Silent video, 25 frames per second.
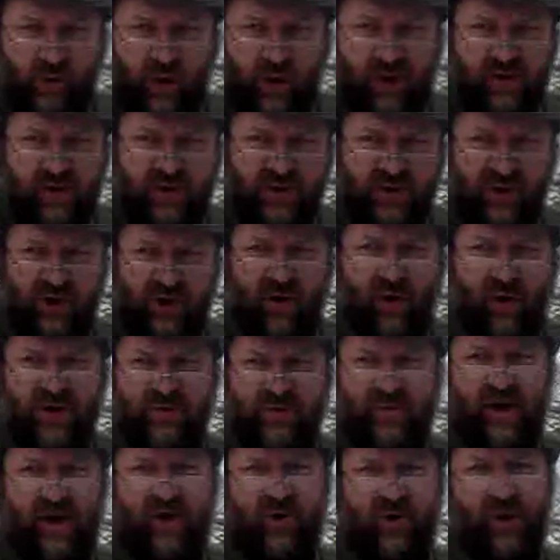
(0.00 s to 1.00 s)
This is a nice
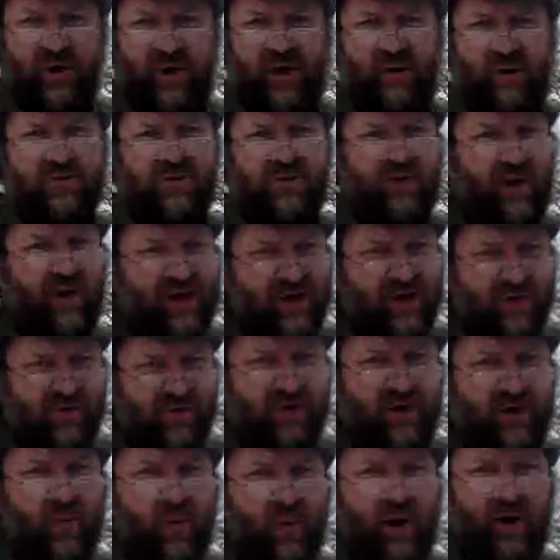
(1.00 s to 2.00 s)
pear to eat. It was nicer a
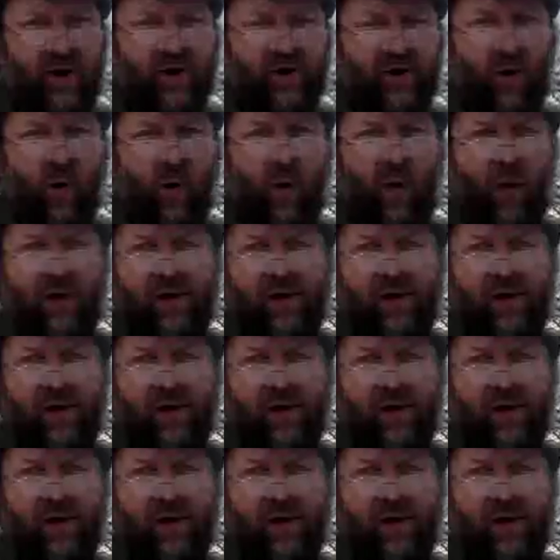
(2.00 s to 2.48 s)
little while ago.